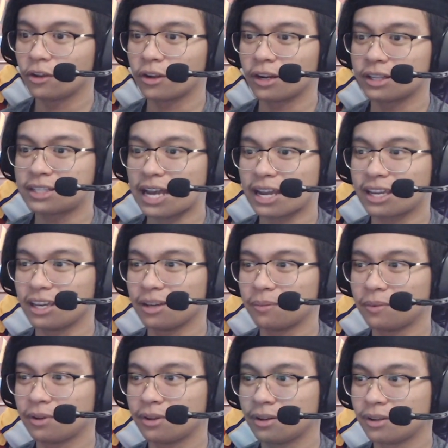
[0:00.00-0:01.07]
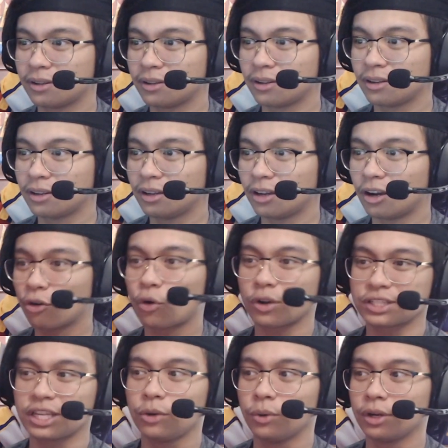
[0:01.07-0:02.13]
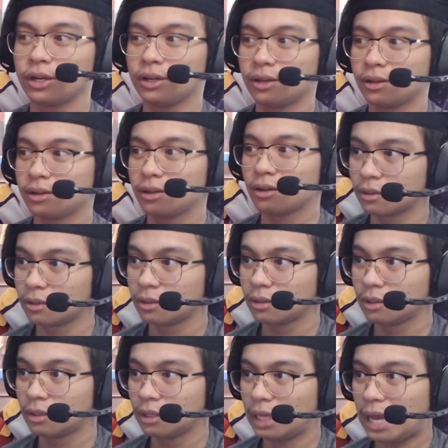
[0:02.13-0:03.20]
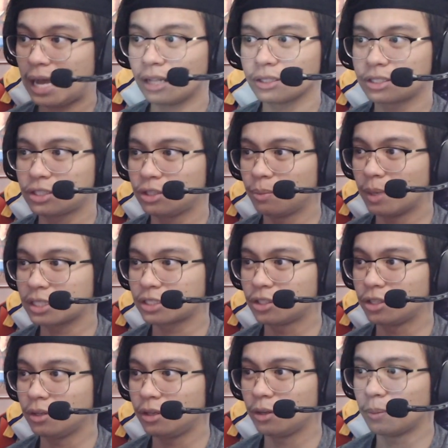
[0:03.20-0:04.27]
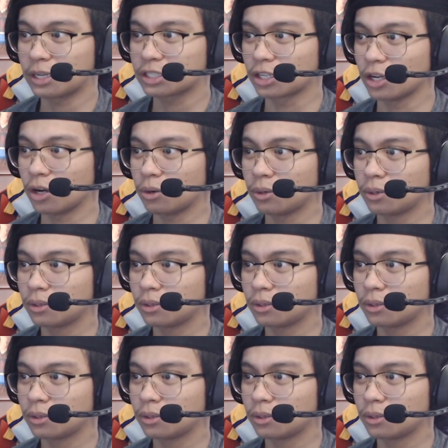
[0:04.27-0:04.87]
gonna attack him. Of course they would. Alice, you must go.